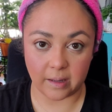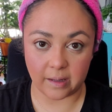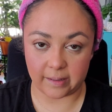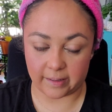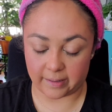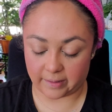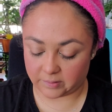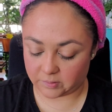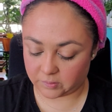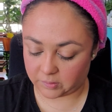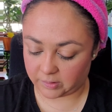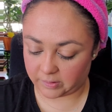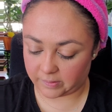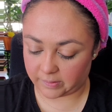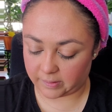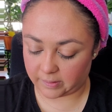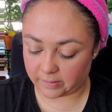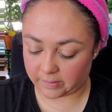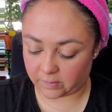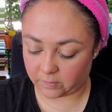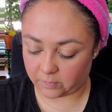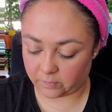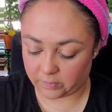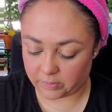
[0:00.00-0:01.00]
I actually
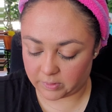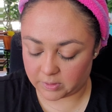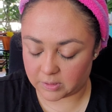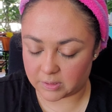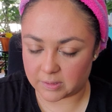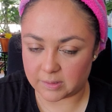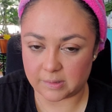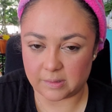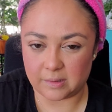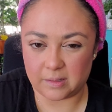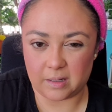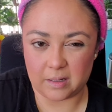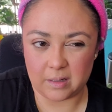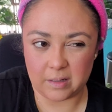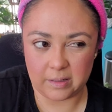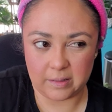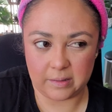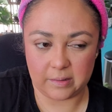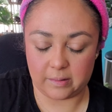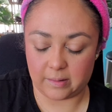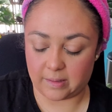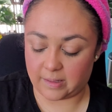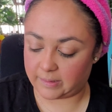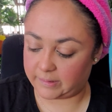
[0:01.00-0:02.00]
think that we just got
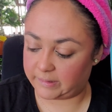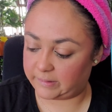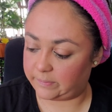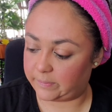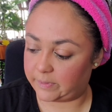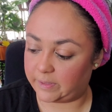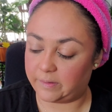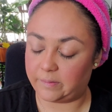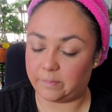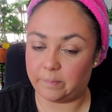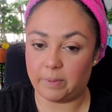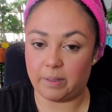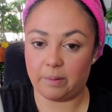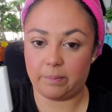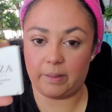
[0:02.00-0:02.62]
it last month,